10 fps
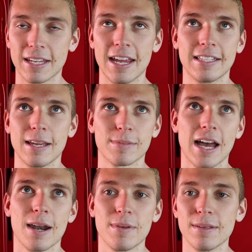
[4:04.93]
KTM's
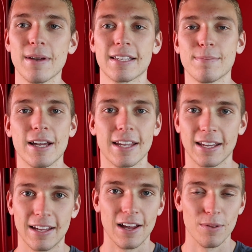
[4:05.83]
got to be the best bike
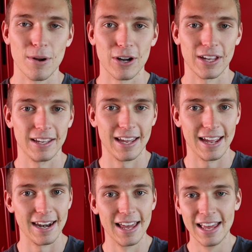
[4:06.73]
on the market.
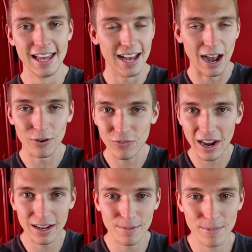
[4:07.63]
And I would
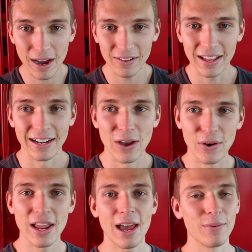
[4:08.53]
fight him about it, like,
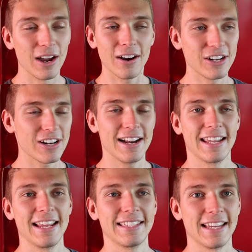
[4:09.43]
no, Dad, we already tried
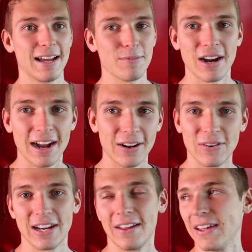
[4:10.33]
KTM. We're not
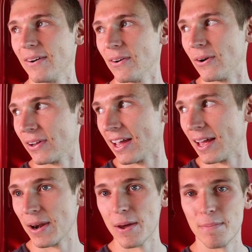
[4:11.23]
going down that road
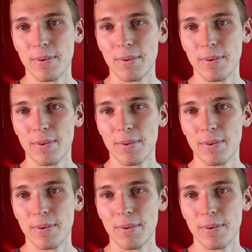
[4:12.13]
again.